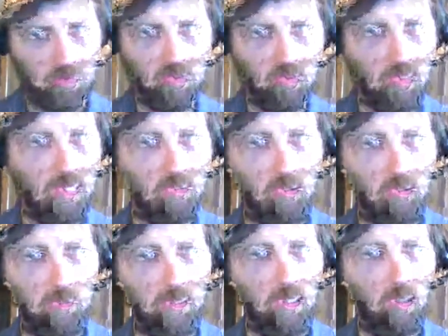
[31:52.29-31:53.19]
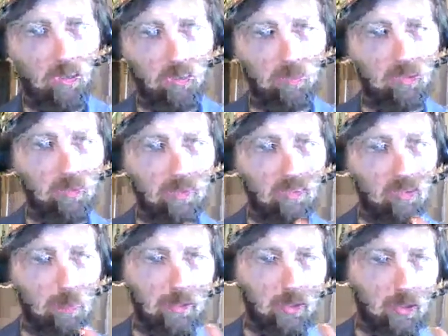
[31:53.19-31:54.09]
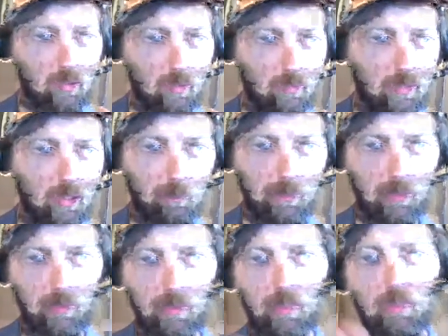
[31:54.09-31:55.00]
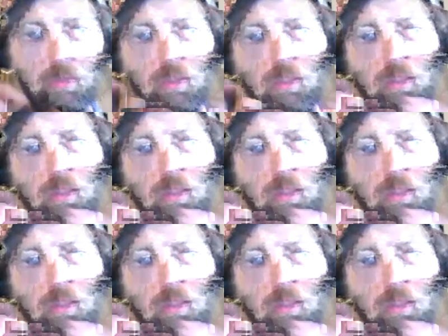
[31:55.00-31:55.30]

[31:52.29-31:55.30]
continuity also between the Spanish colonial period